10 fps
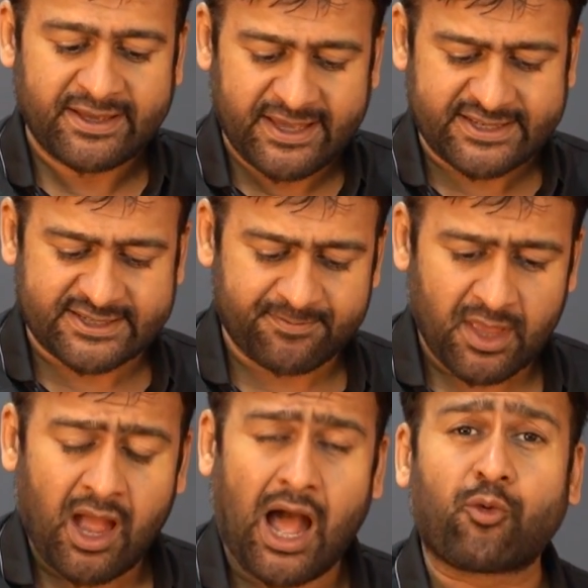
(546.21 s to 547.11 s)
Yes,
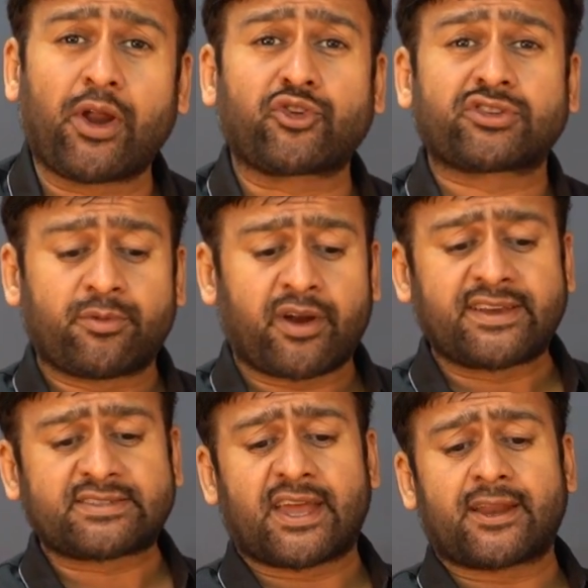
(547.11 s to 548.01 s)
I would like to
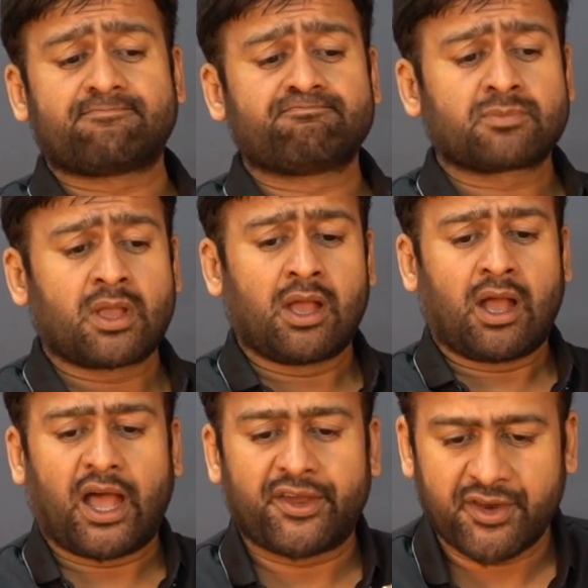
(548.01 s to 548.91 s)
summarize that
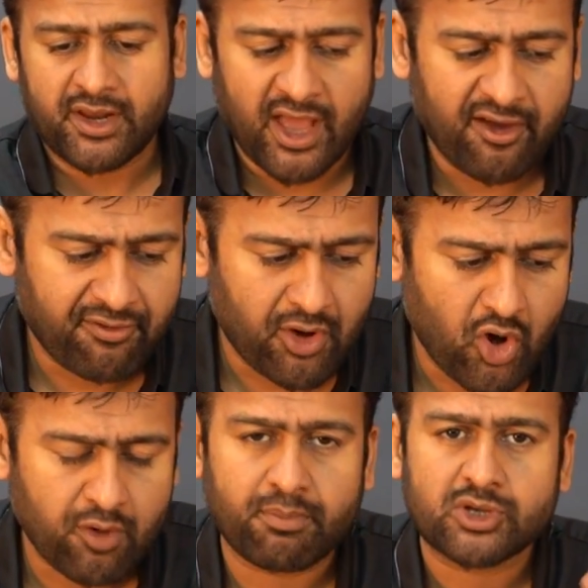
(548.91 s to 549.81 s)
I really have
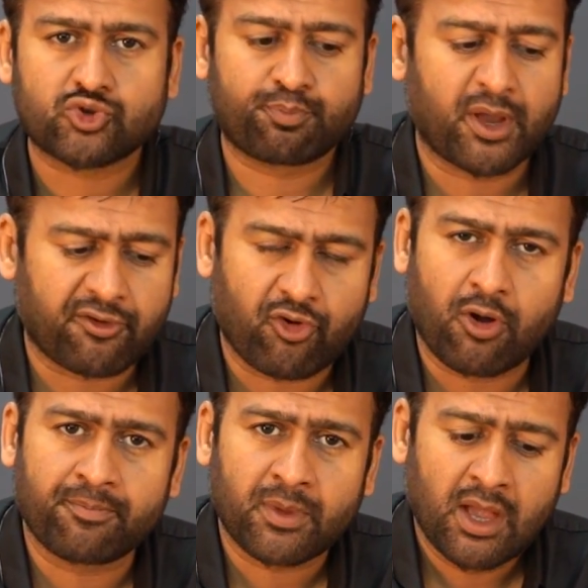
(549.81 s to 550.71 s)
not much to pick
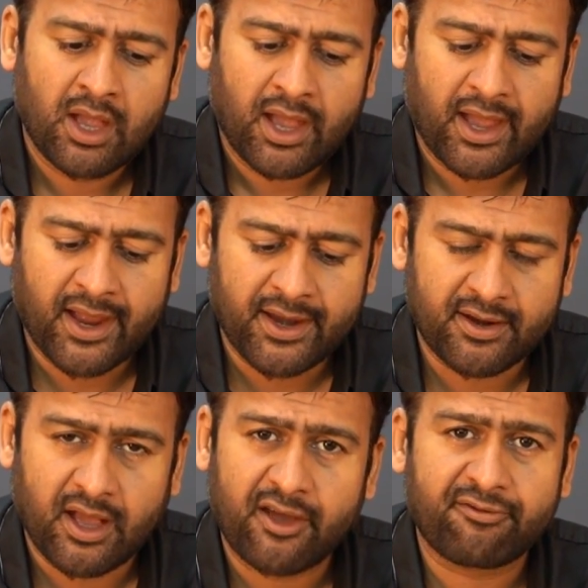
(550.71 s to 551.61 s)
from, and
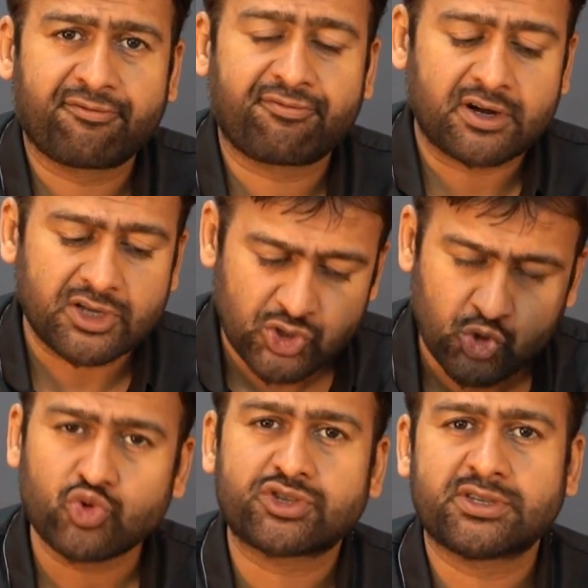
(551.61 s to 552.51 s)
I've
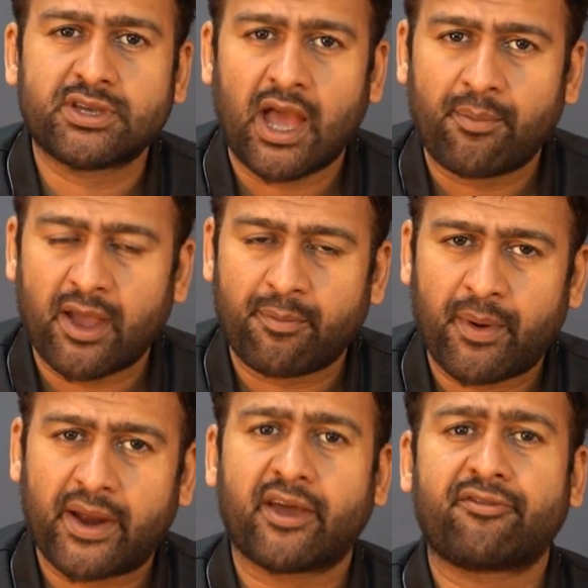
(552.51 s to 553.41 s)
used the MI
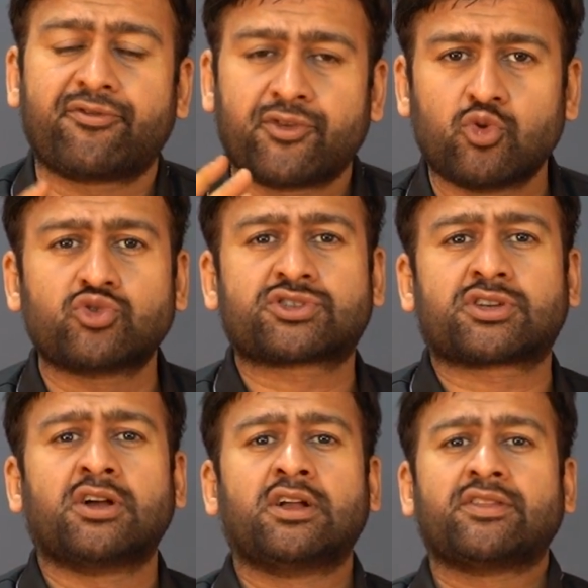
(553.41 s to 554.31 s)
Pad, I've used
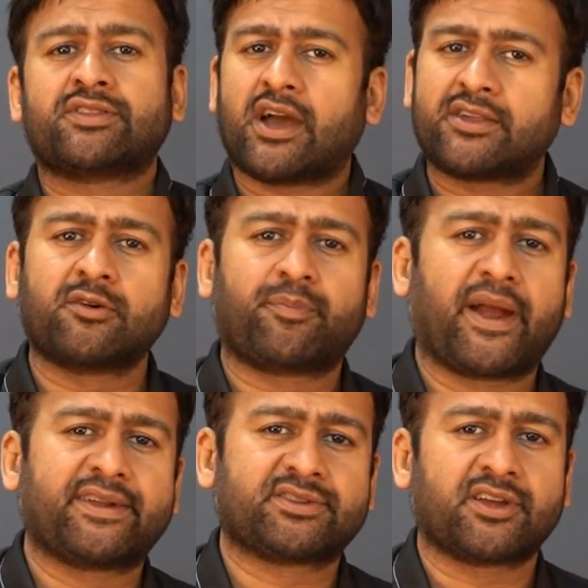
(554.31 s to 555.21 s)
the other
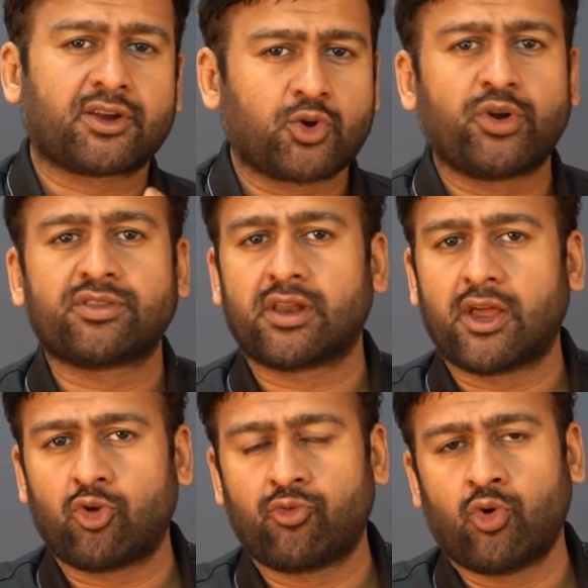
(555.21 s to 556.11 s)
pads including the
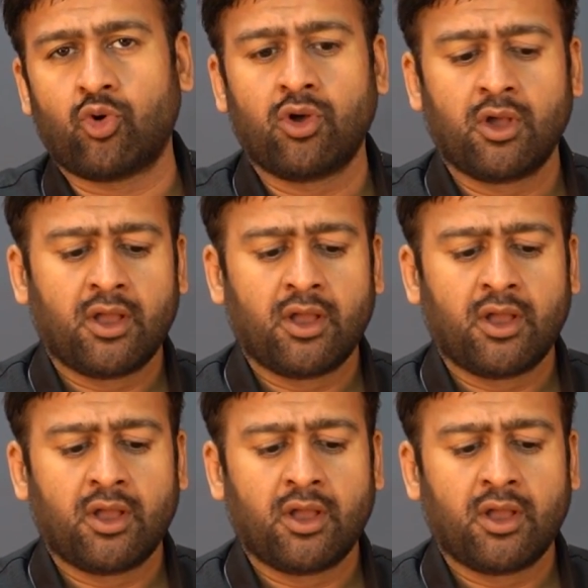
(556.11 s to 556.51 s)
Lenovo,